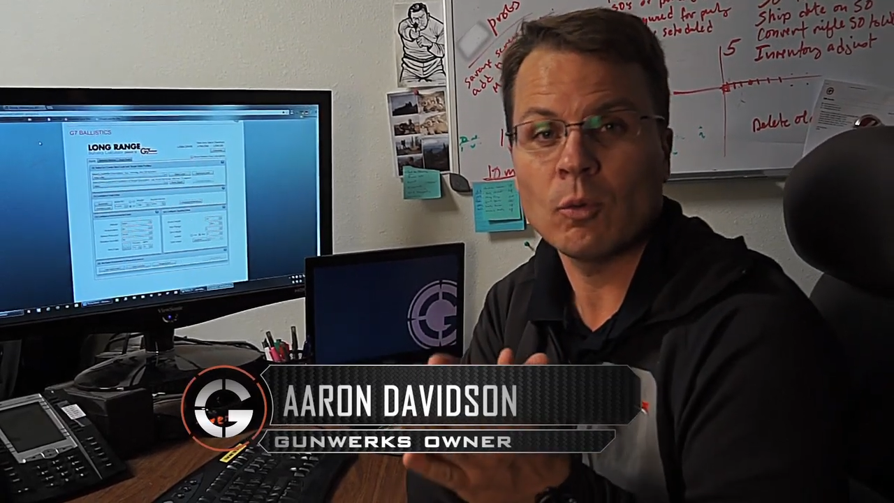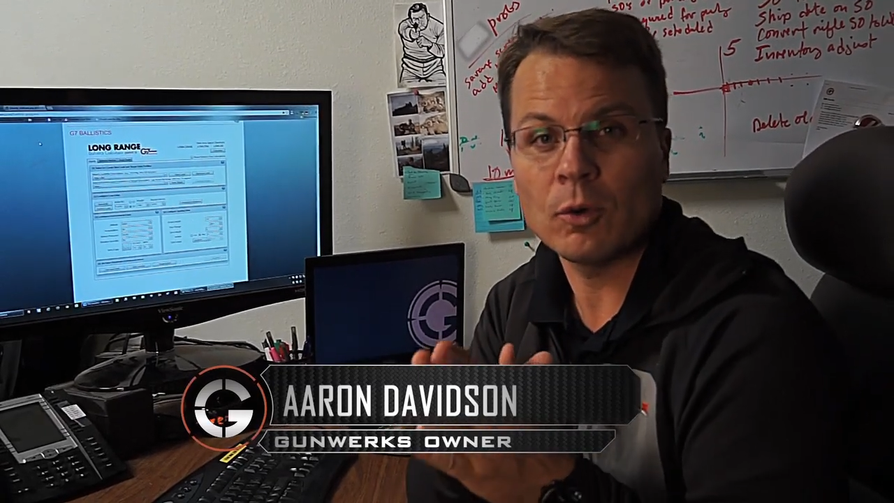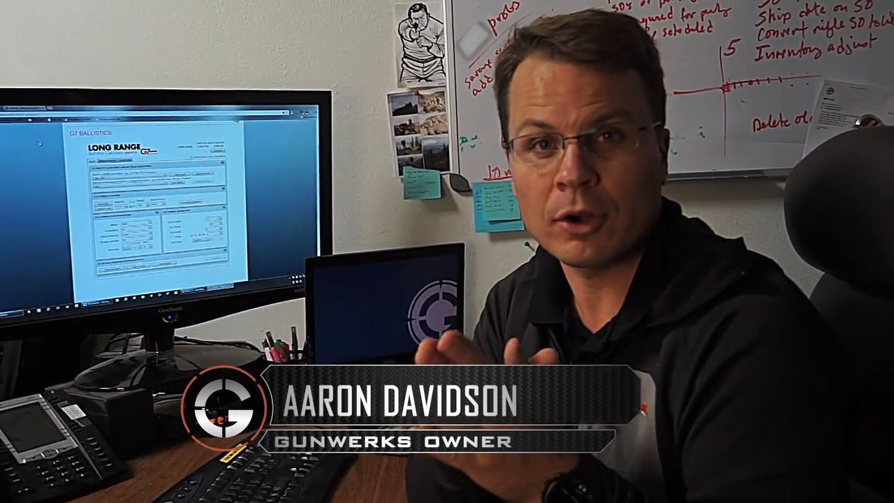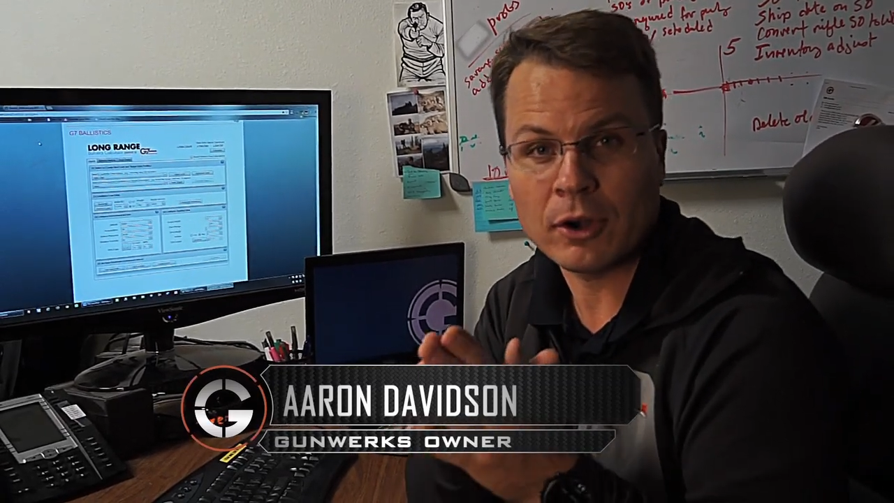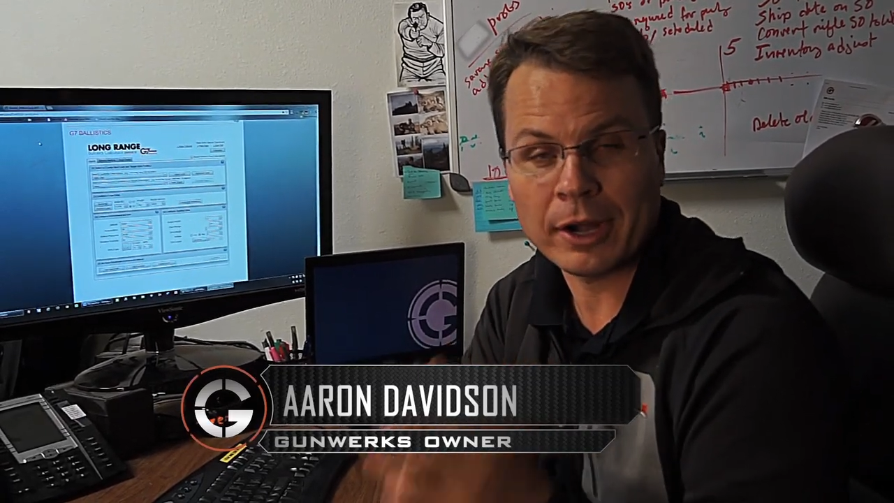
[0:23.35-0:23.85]

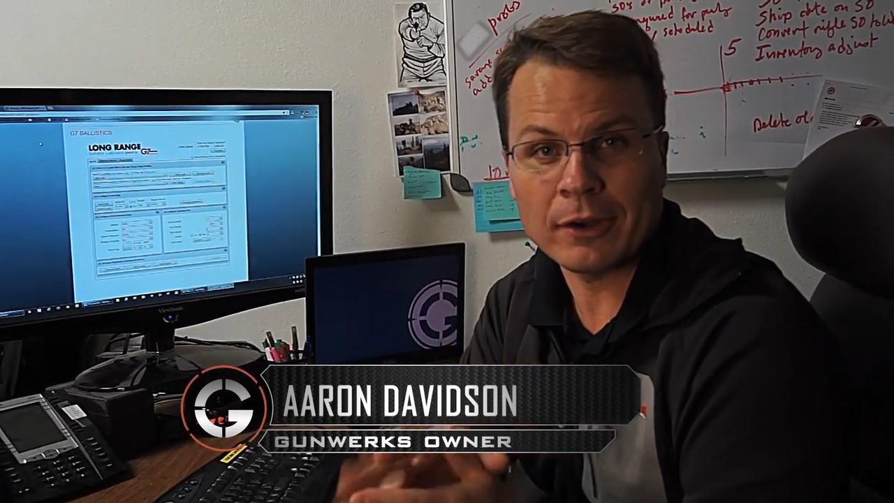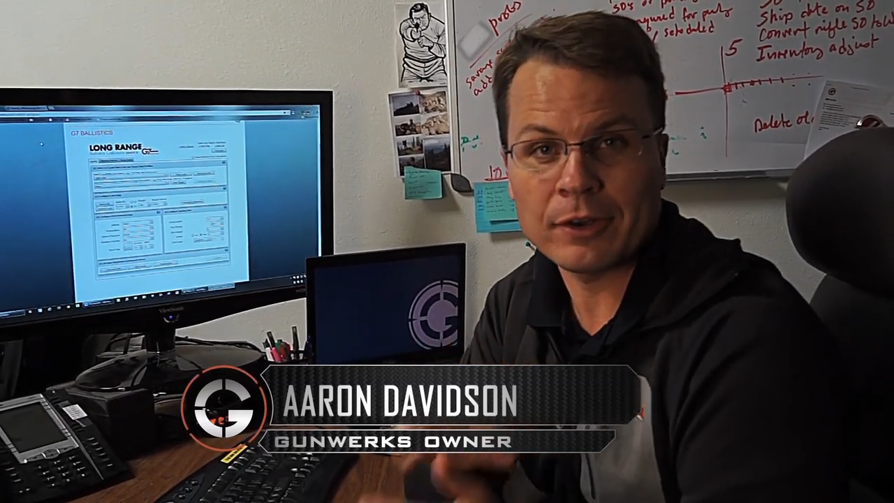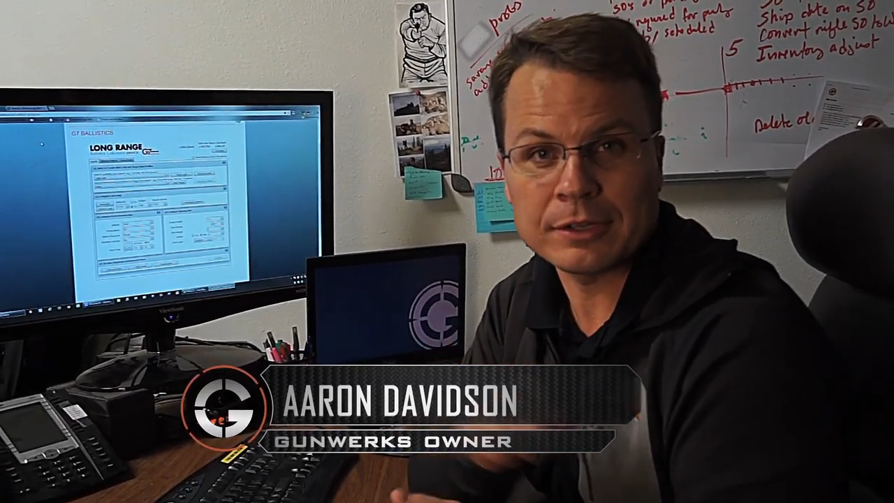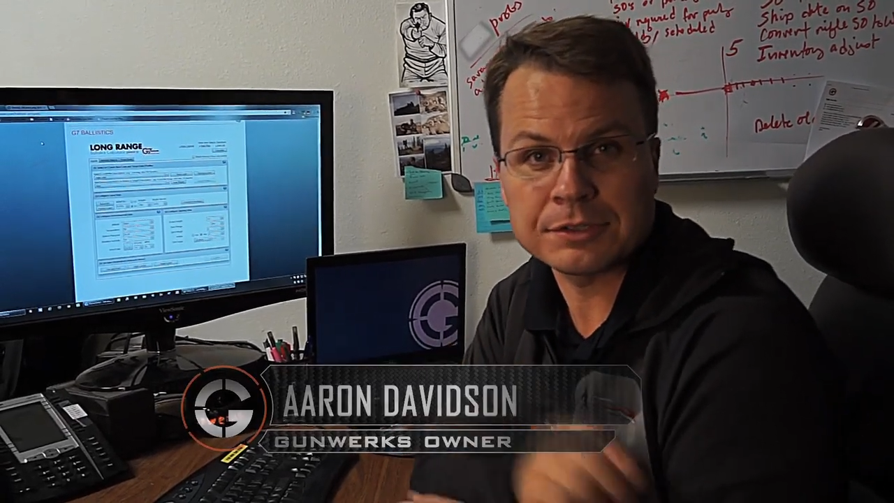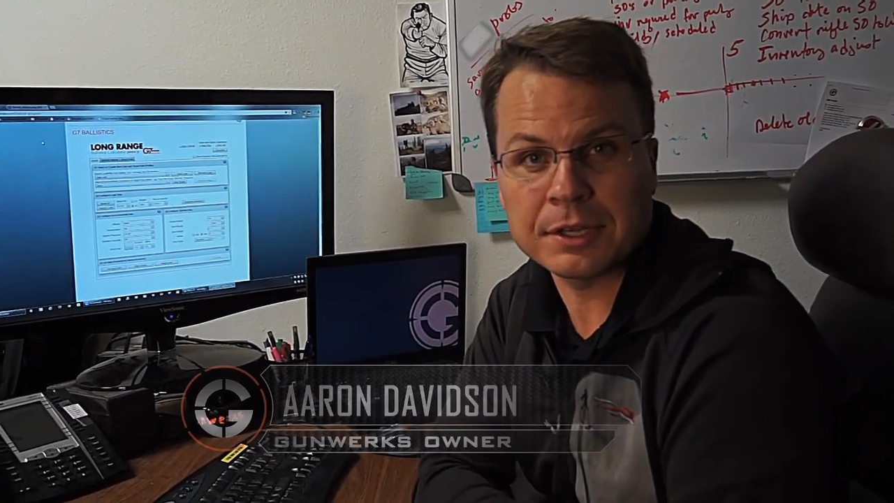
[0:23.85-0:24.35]
what our air
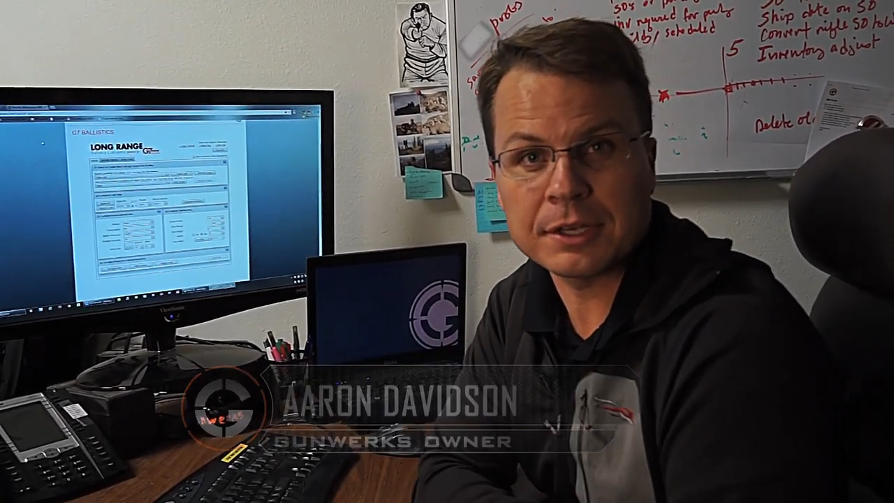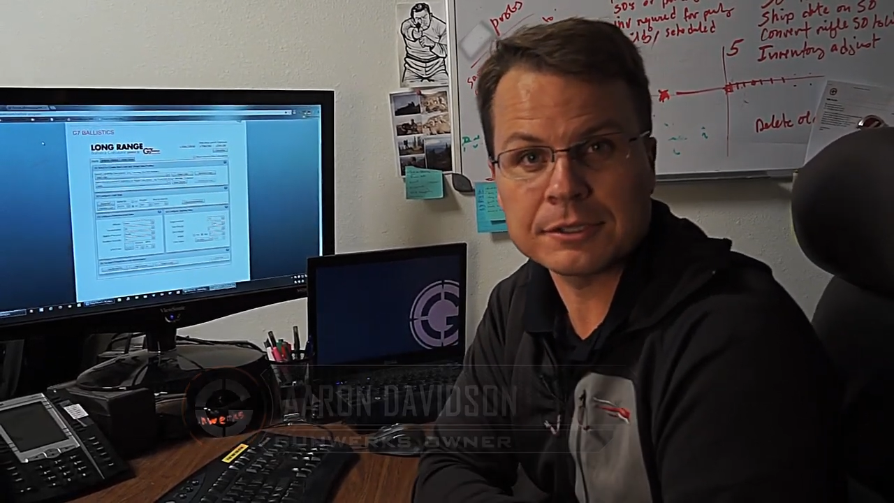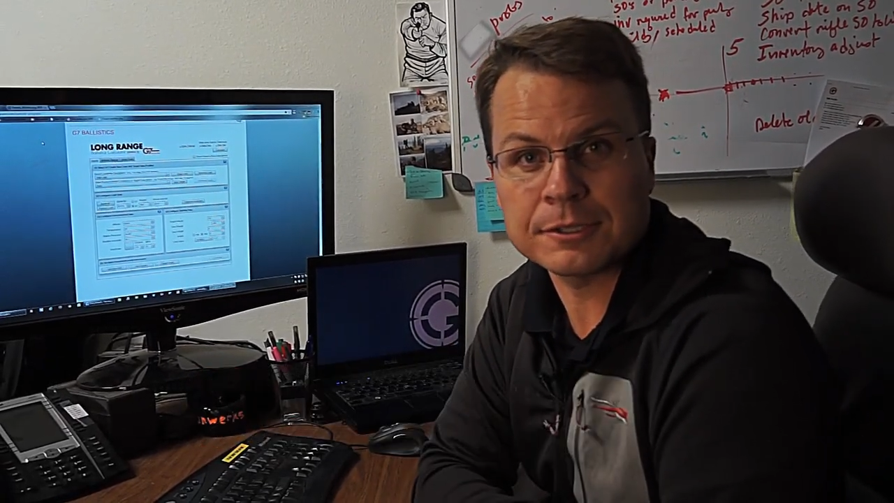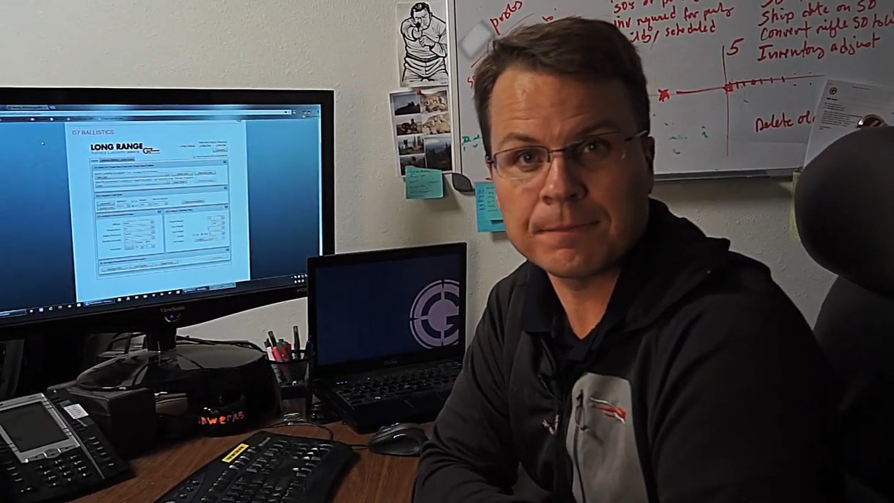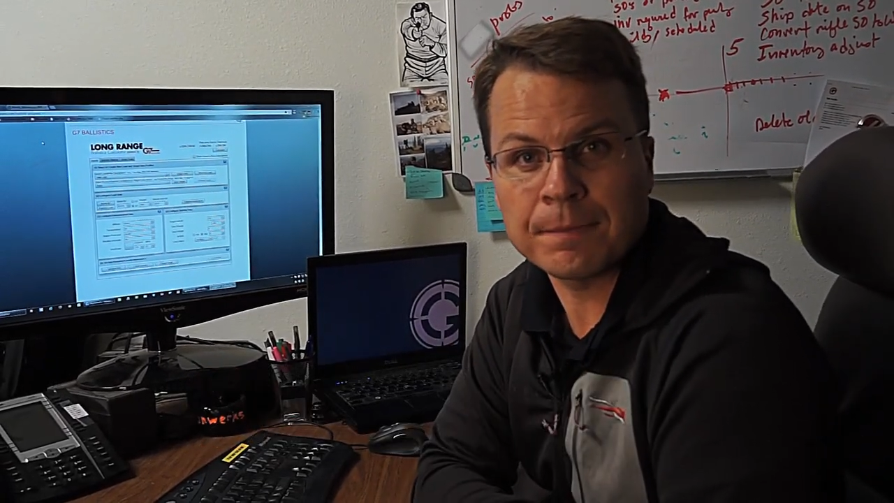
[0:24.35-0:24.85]
density
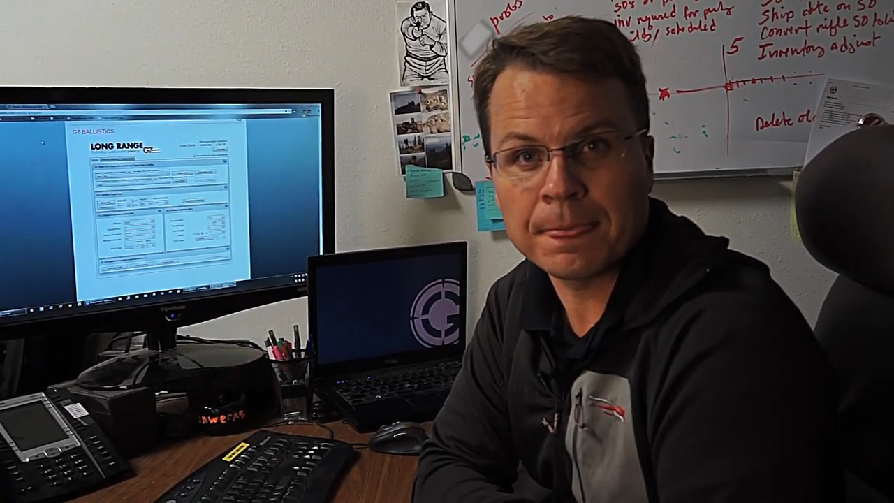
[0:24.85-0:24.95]
is.